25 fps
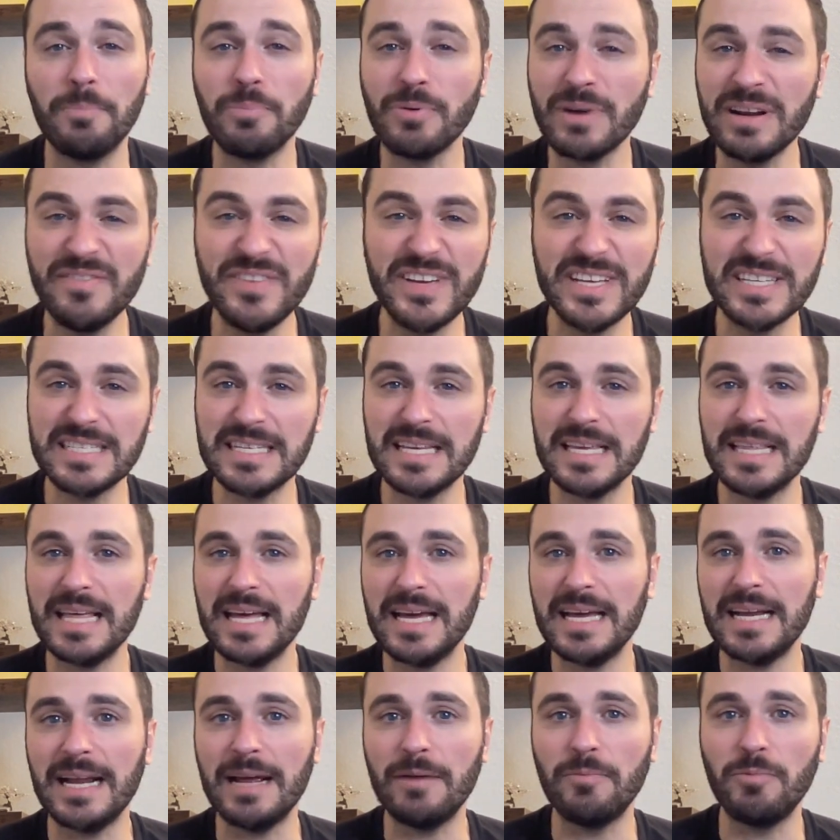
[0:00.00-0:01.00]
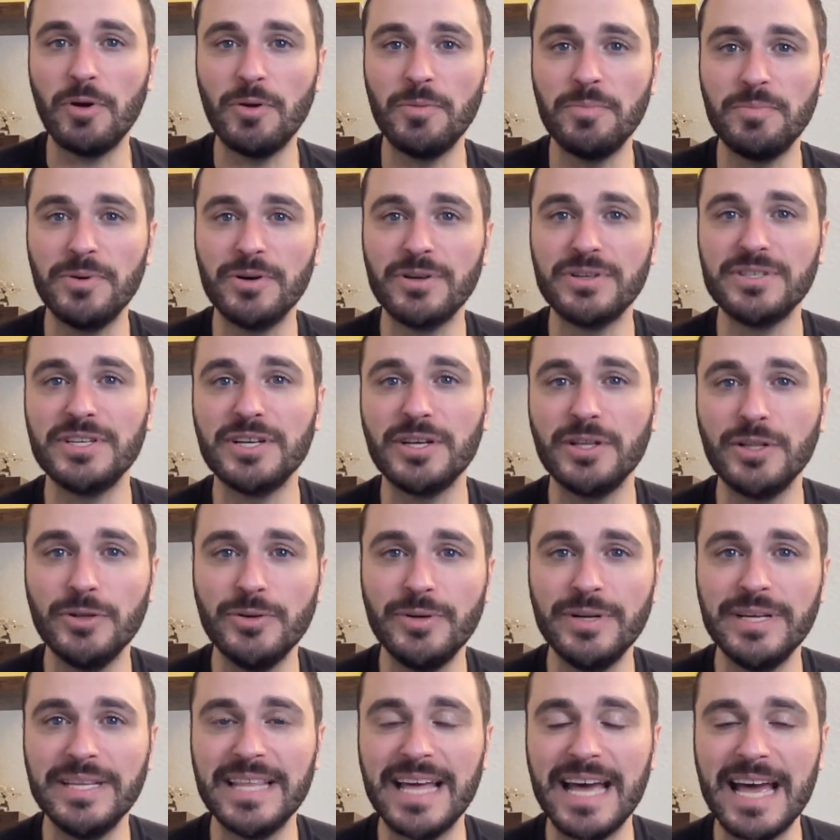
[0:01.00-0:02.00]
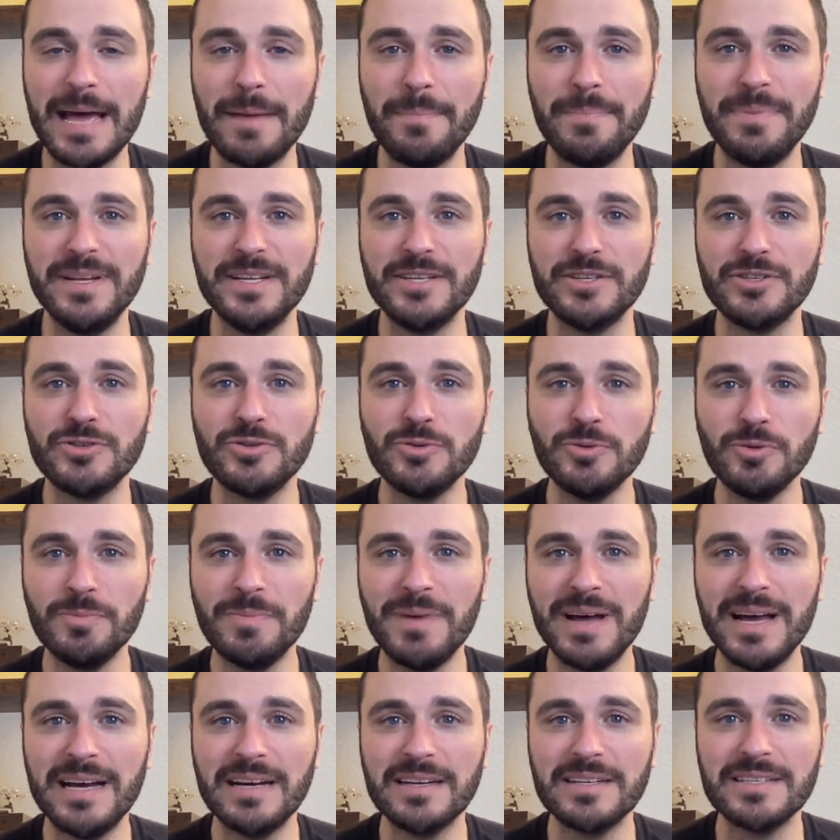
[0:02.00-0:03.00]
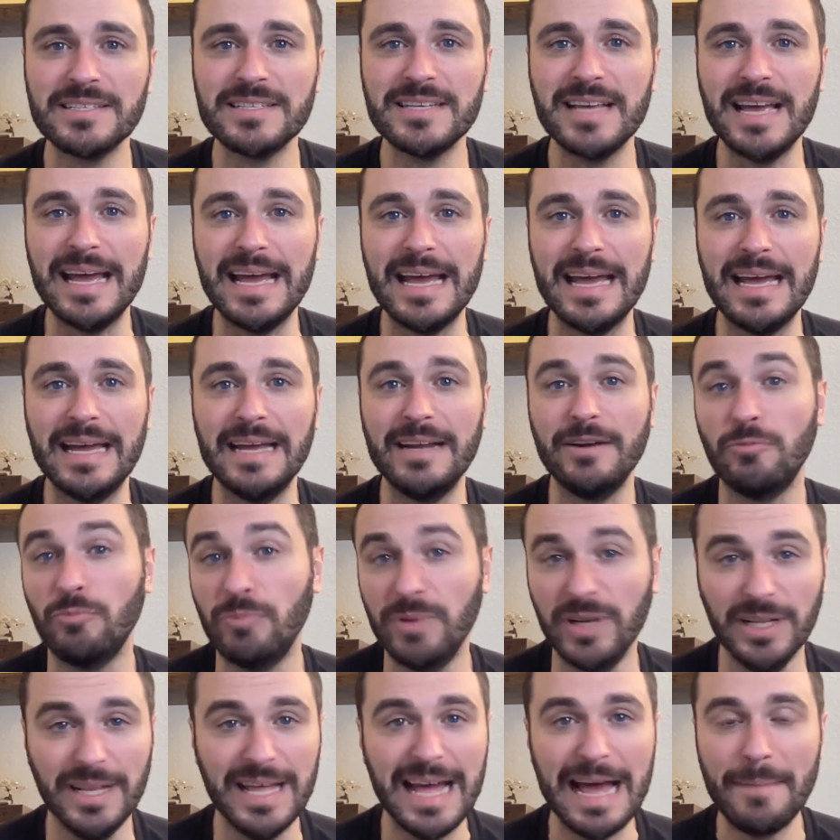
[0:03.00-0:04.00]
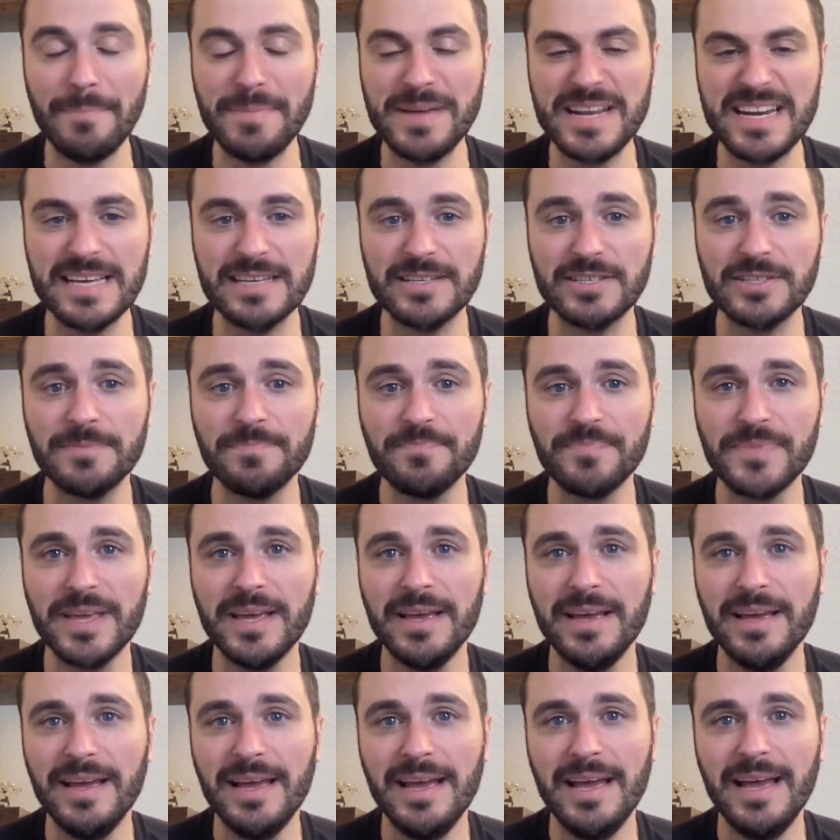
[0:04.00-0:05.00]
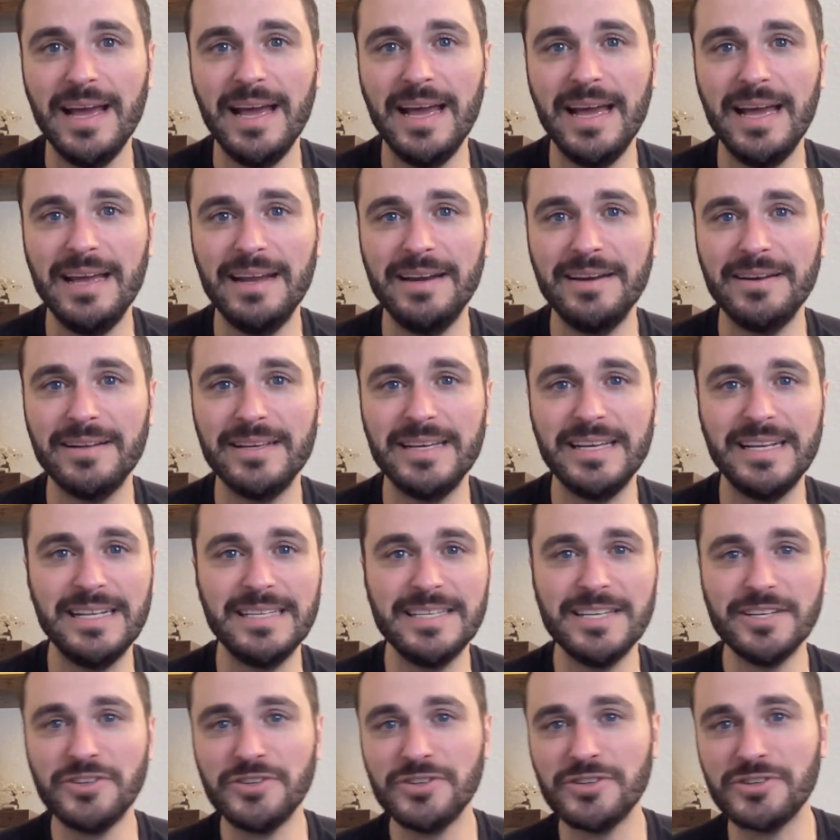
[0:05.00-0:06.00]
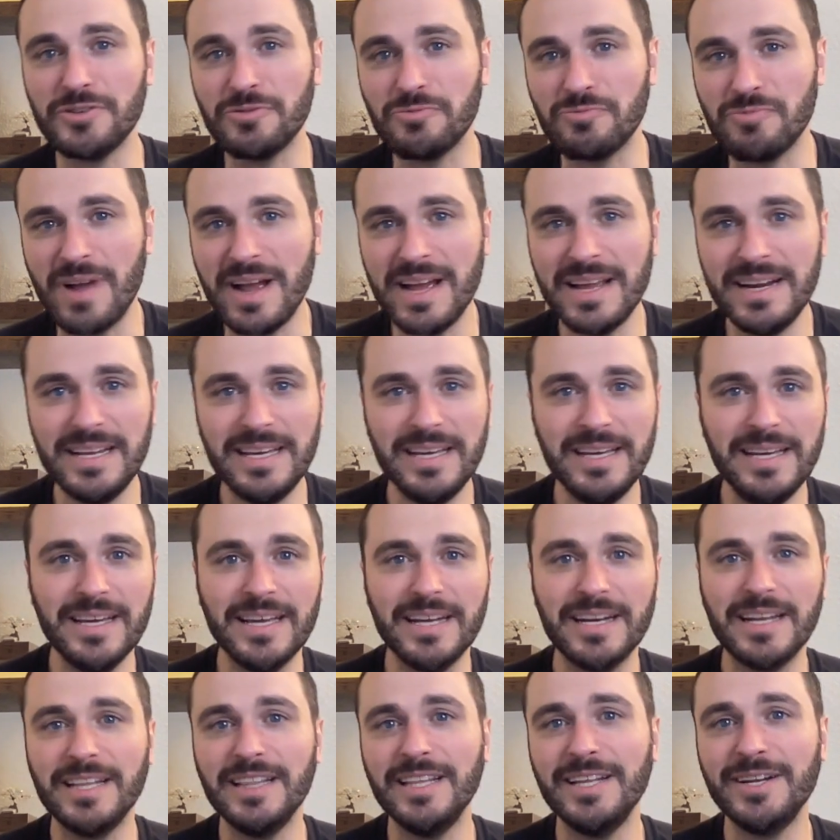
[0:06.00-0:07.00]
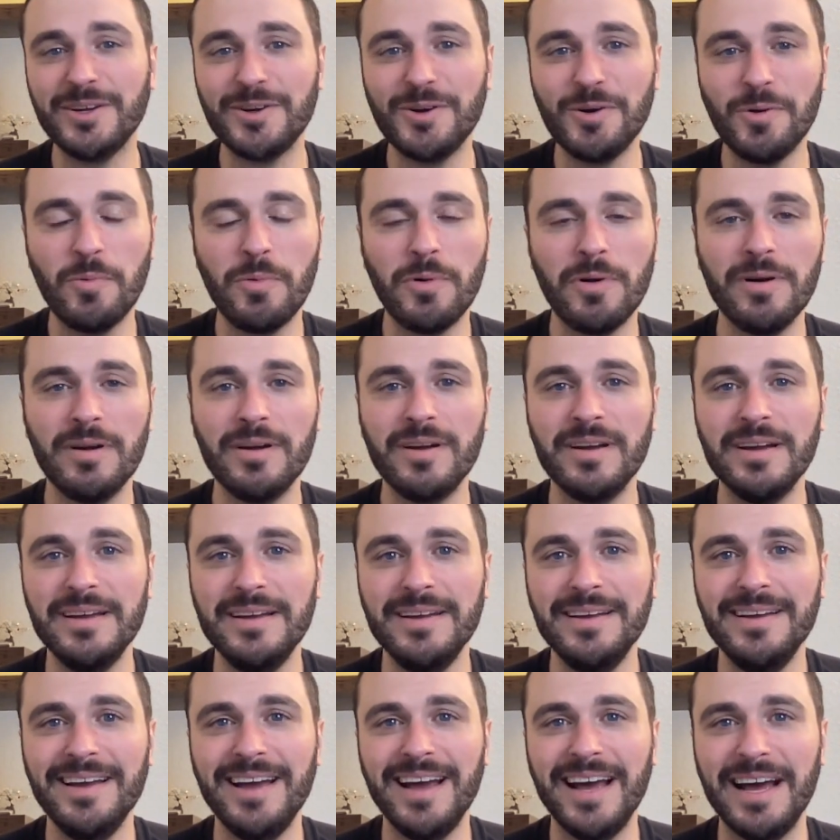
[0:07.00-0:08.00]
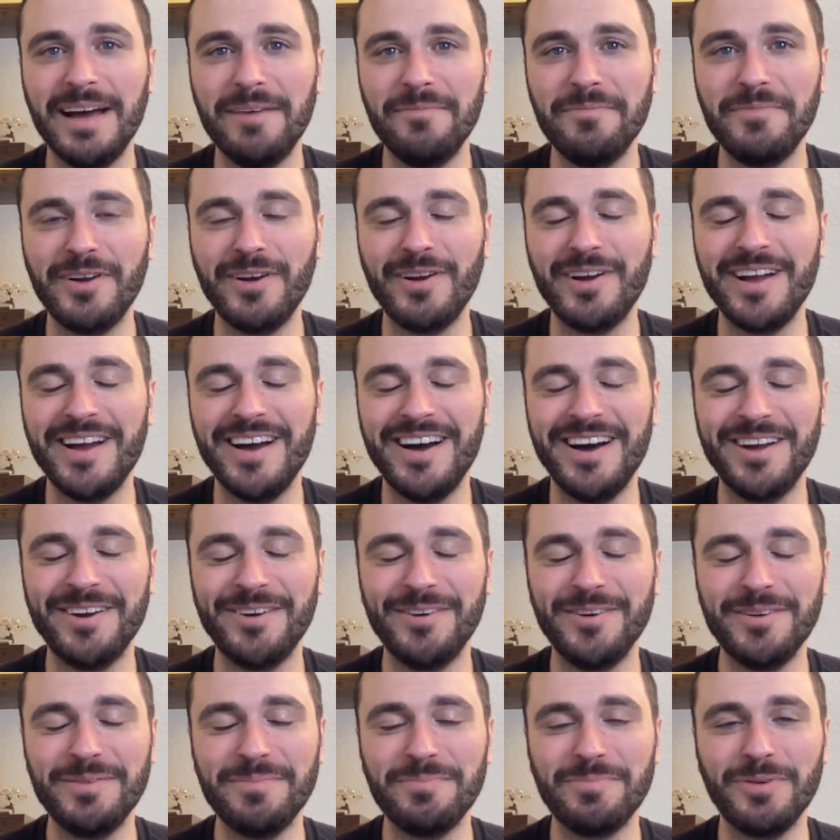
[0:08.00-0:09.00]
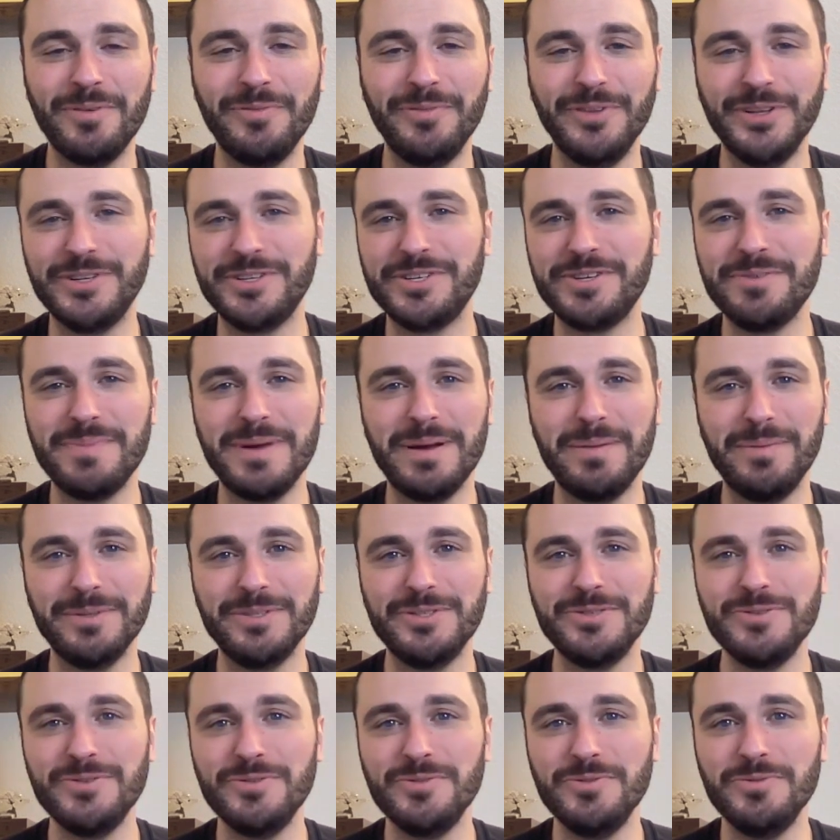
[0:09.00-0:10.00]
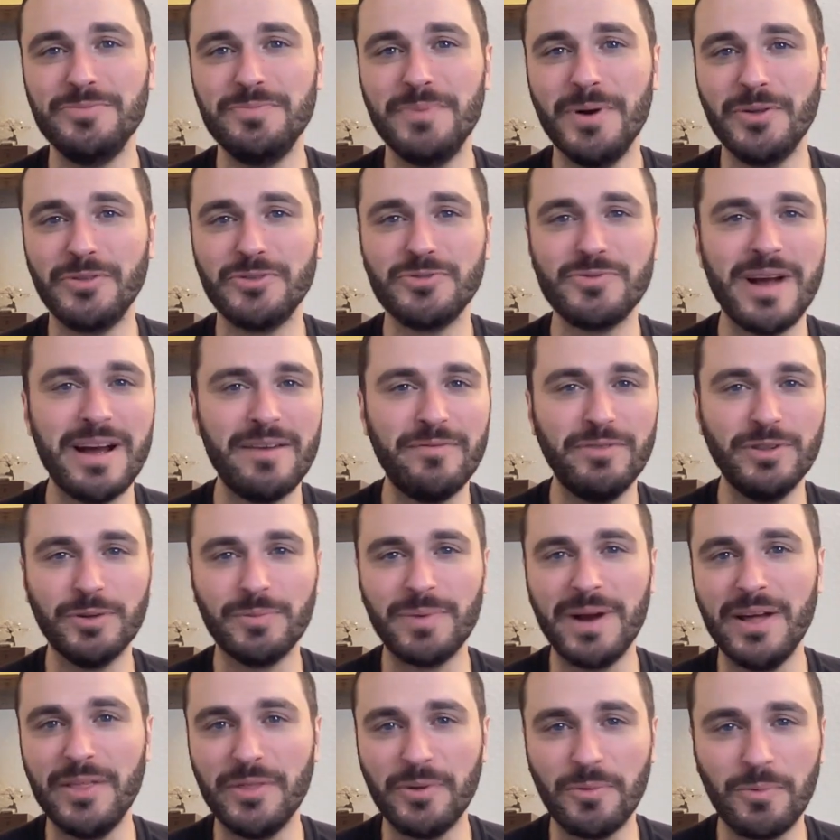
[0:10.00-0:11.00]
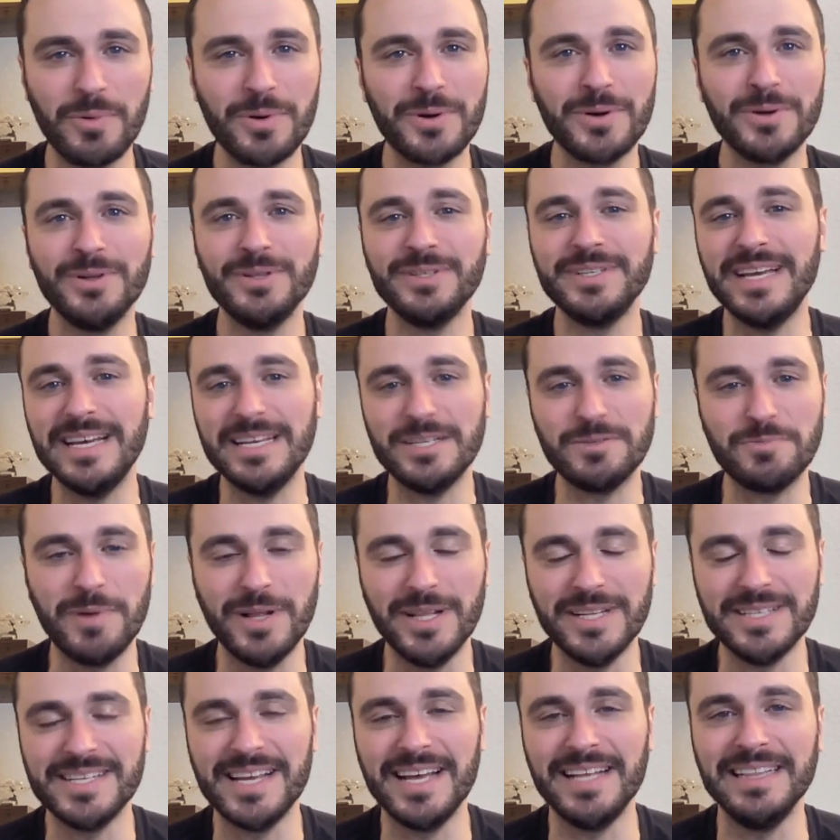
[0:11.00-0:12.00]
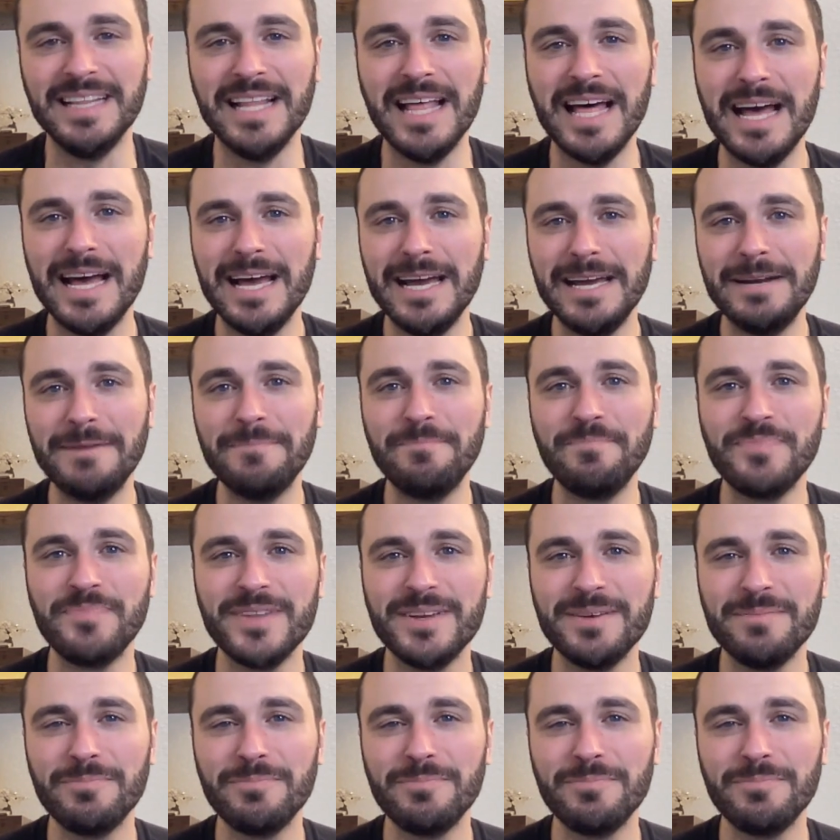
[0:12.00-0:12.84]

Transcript: Previous to that, I wrote books including The Happiness Toolbox and Real Happiness. And in addition to writing and clinical work, I'm very honored and privileged to be able to both travel around the world as well as online,